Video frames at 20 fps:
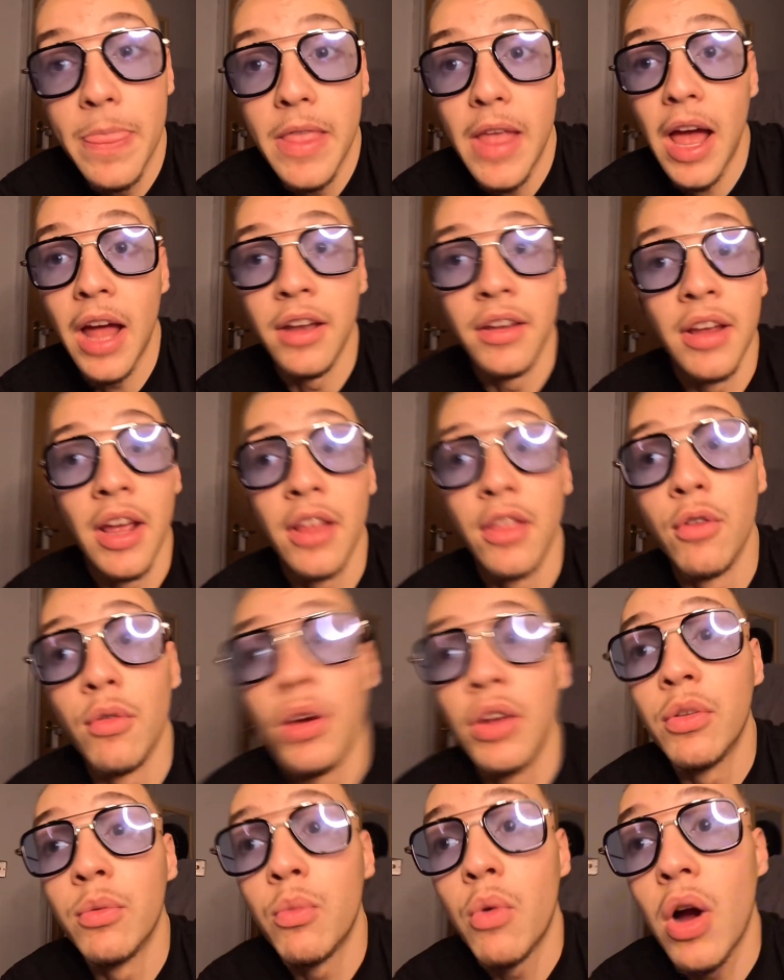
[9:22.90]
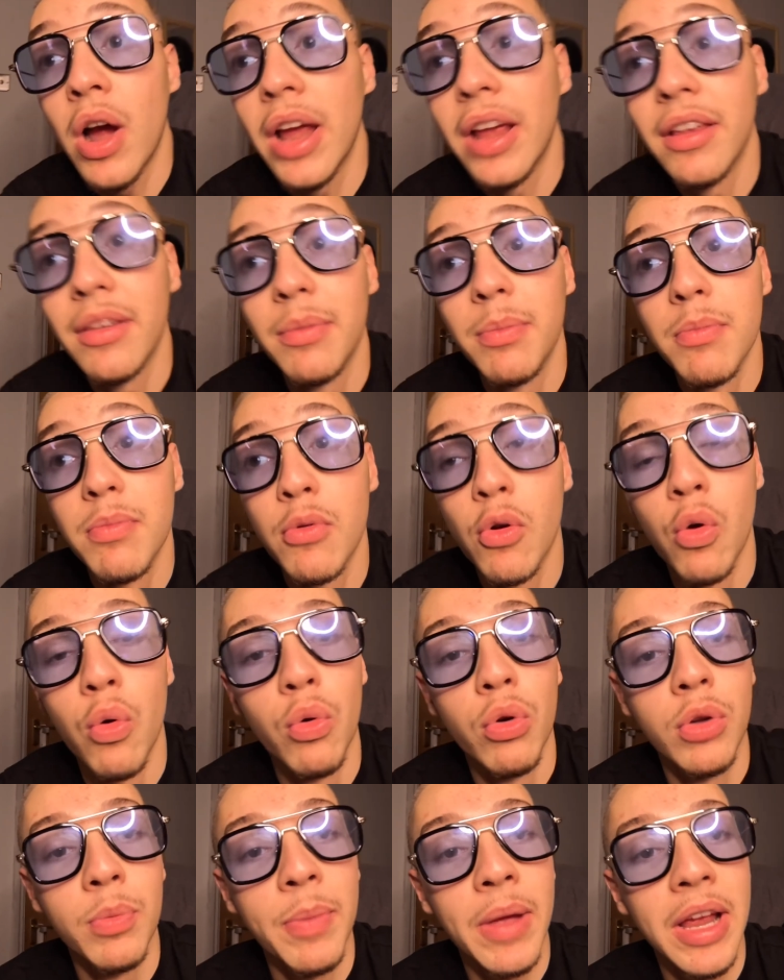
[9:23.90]
And yeah, the reason why it's
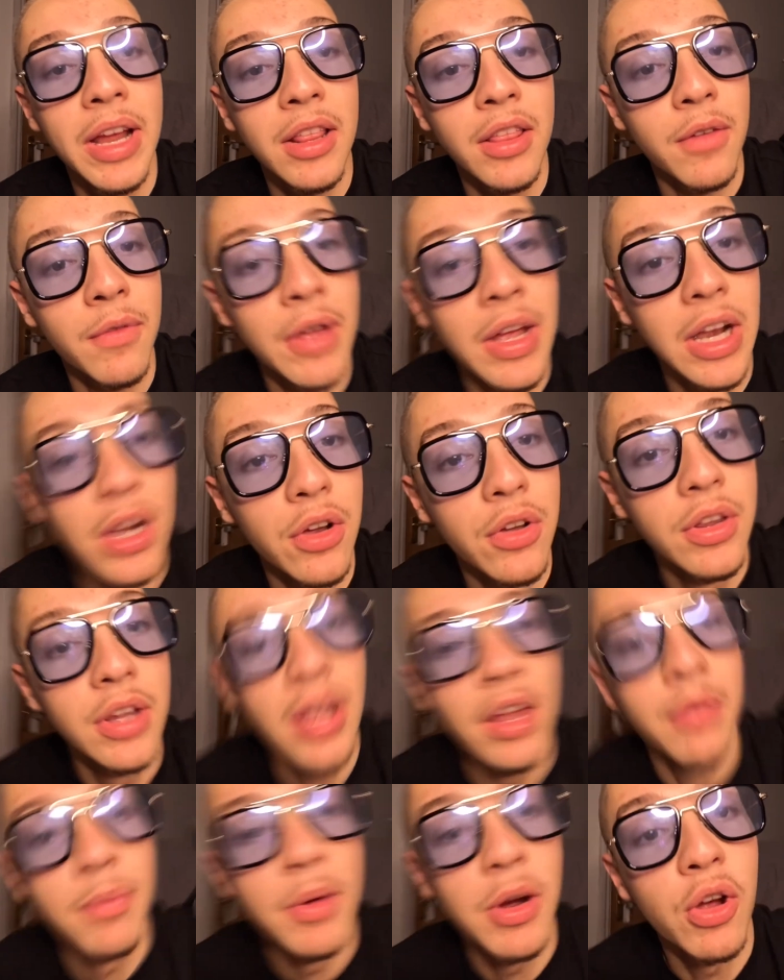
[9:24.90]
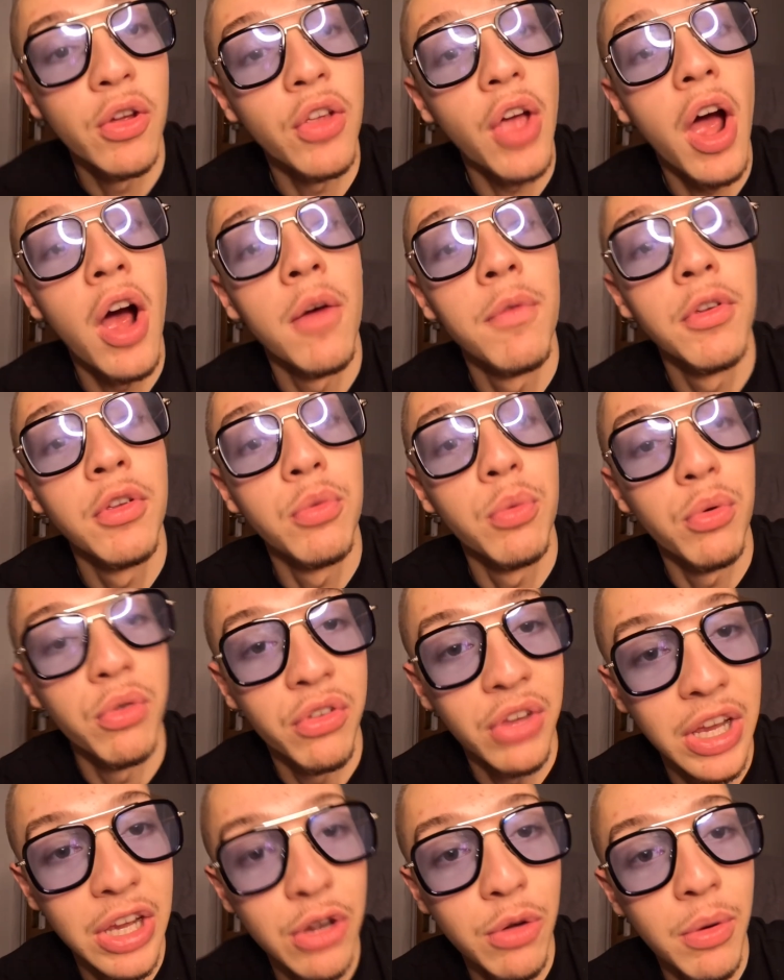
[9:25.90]
called being the villain is because others will
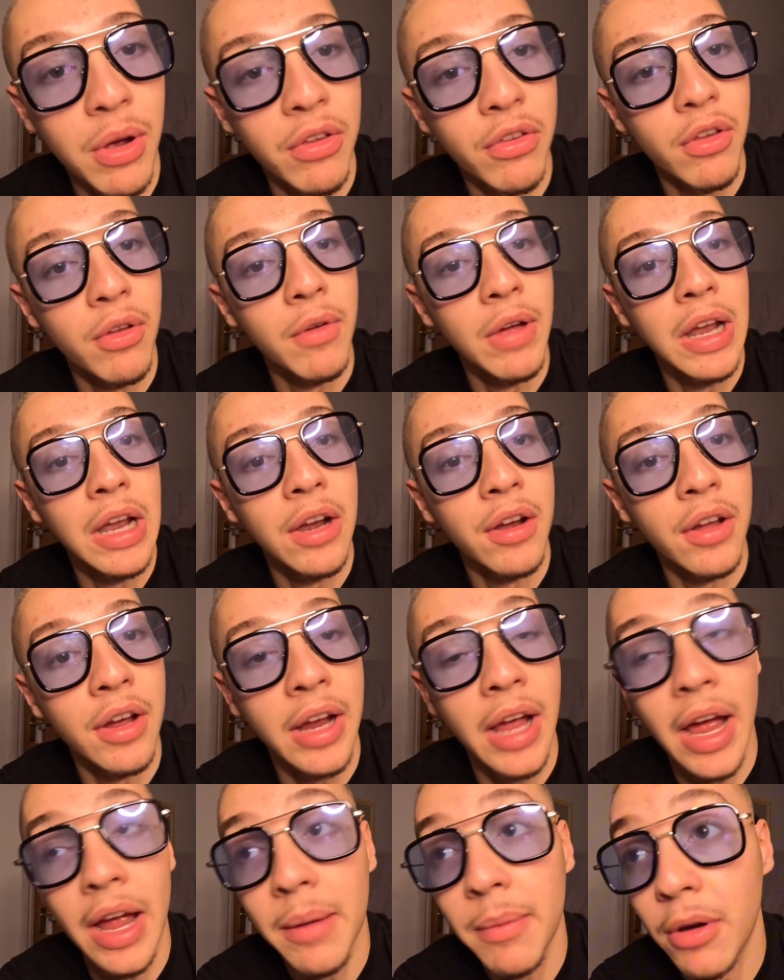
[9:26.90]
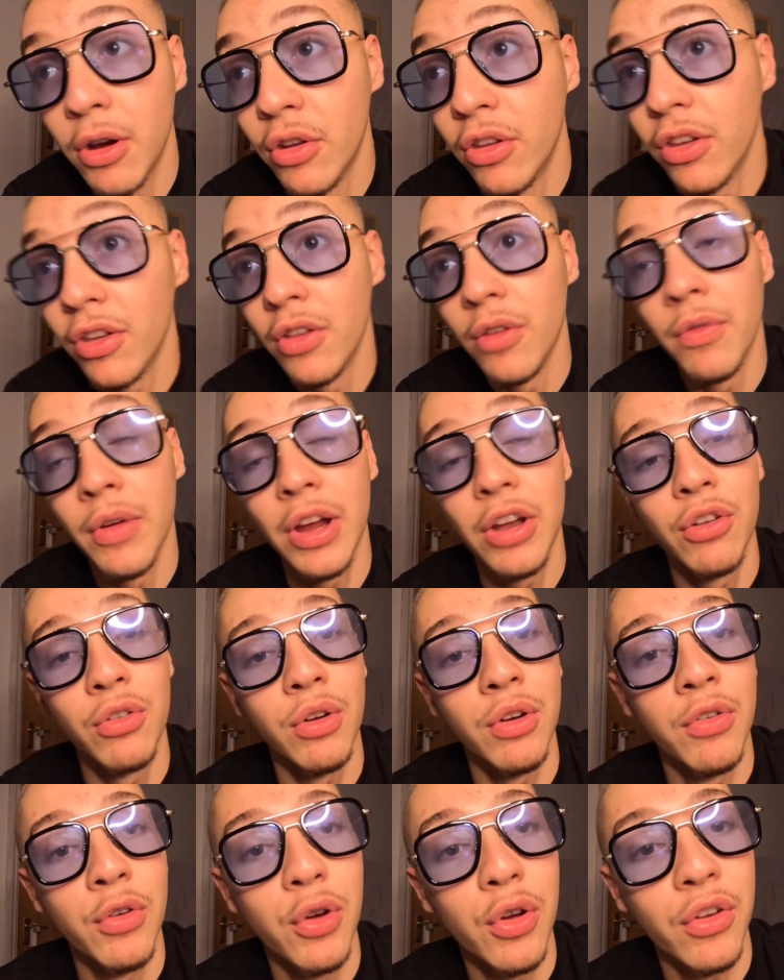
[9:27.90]
see you as the villain, okay? Because it's a victory
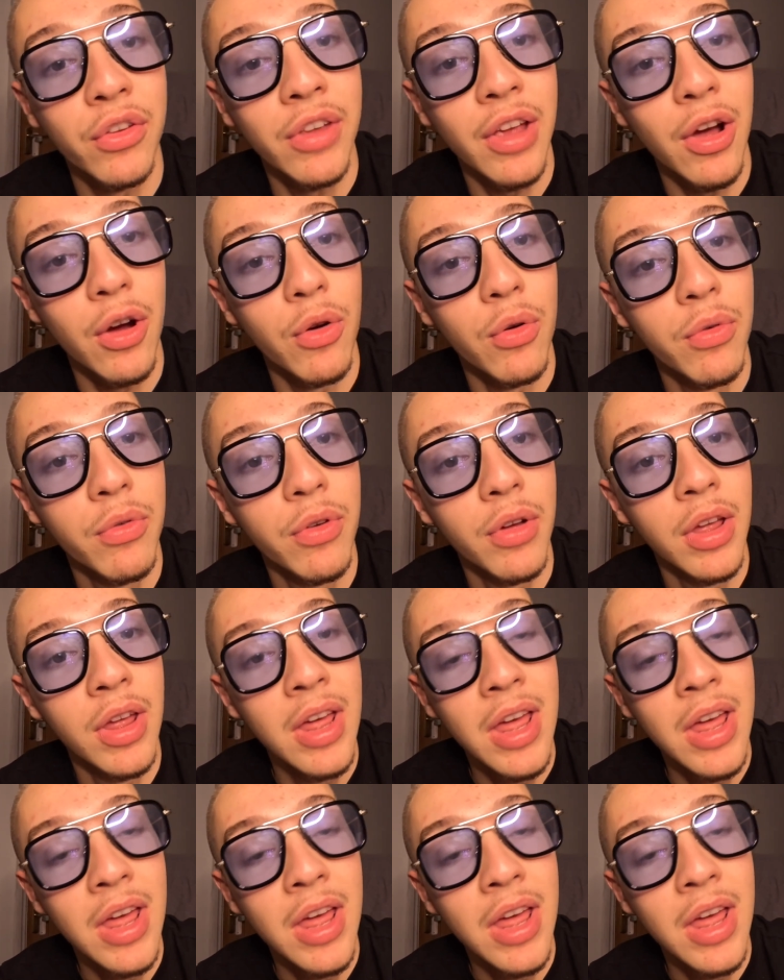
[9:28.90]
for yourself.